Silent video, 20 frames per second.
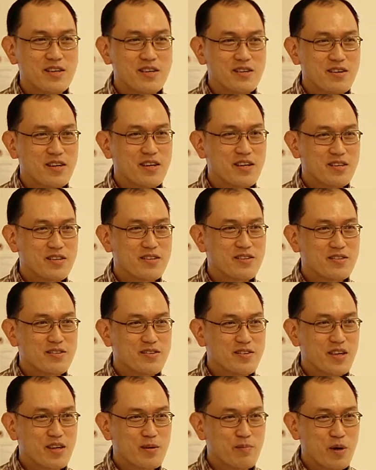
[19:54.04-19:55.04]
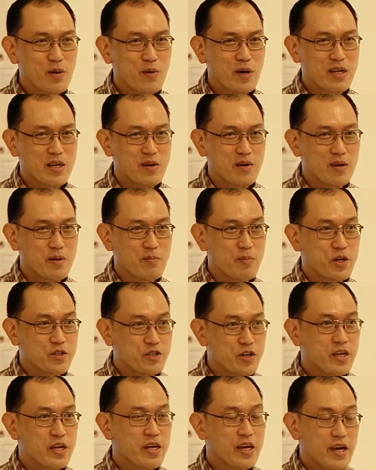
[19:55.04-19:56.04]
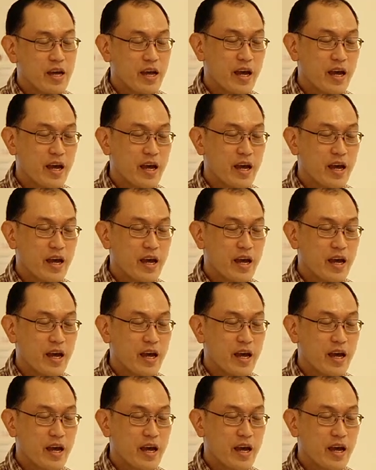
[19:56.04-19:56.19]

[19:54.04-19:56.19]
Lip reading: right? Okay, about what a portrait is,